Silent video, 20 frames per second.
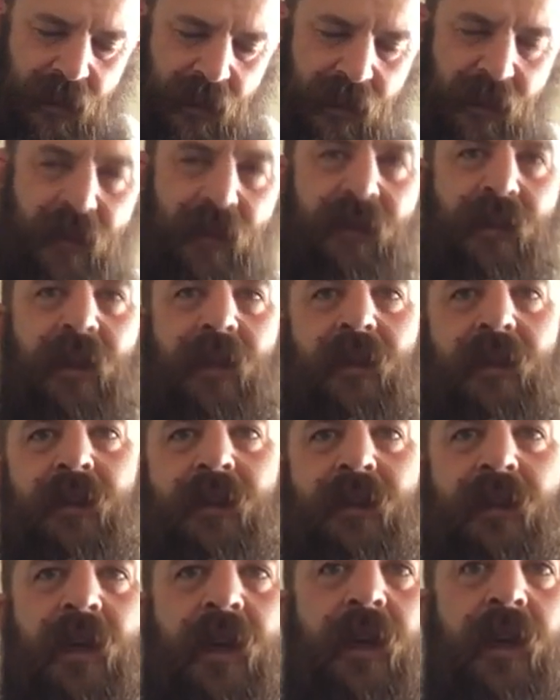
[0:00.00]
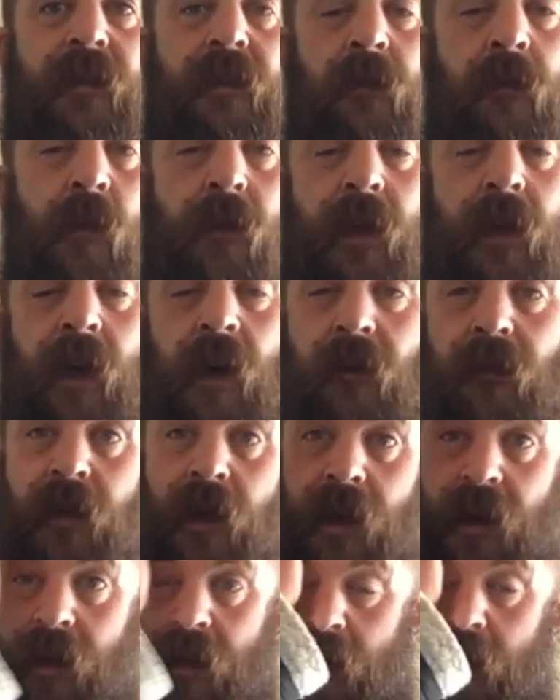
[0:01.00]
There's that. There's that in the movie
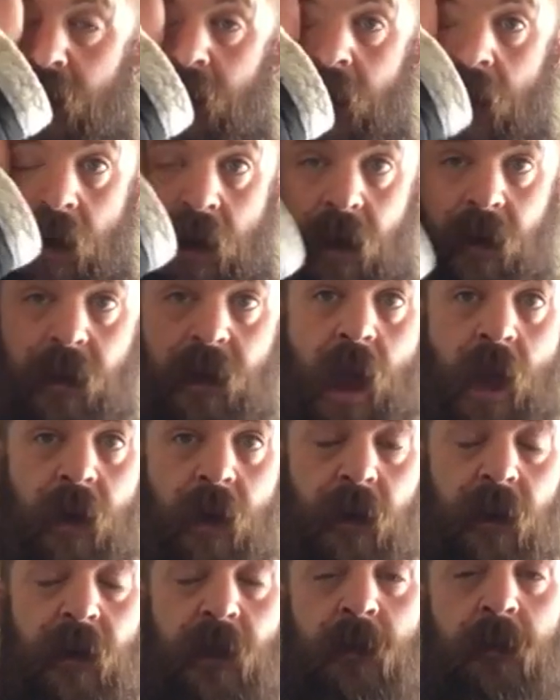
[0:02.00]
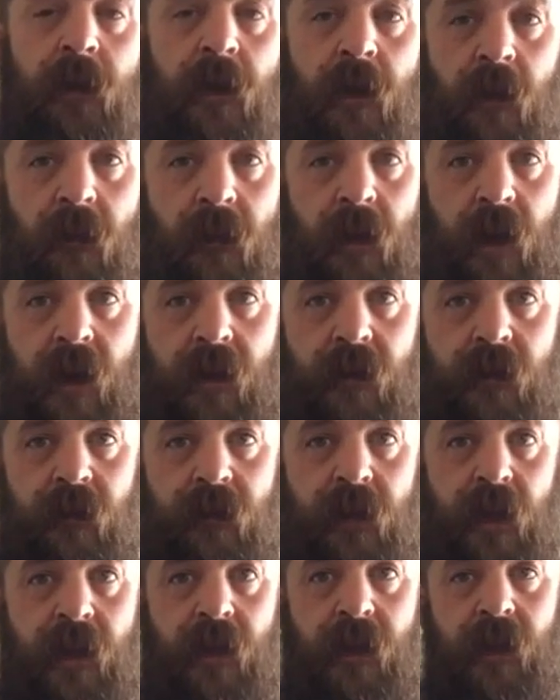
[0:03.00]
Helvetica. Erik, Erik Spiekermann,
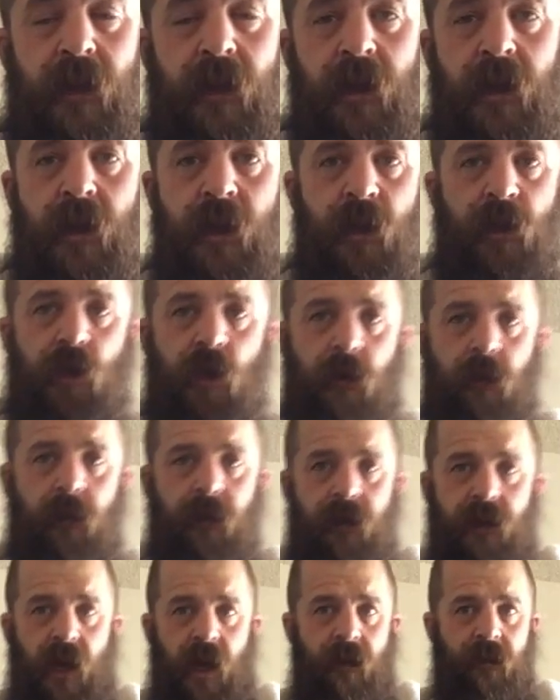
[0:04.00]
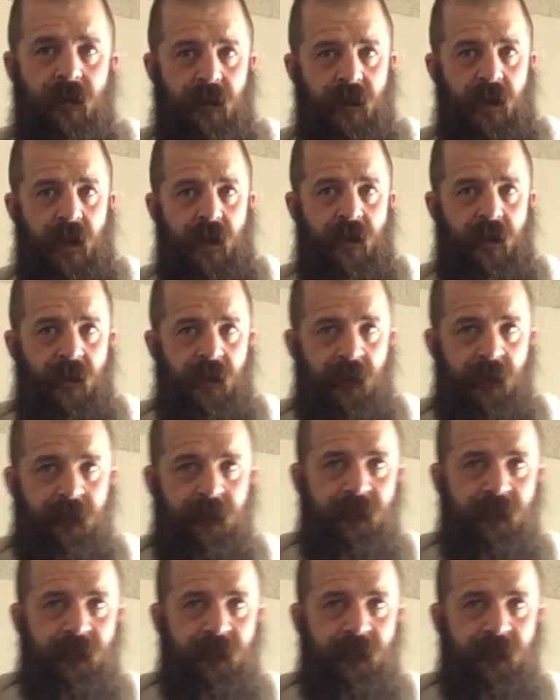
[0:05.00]
who's a German type designer,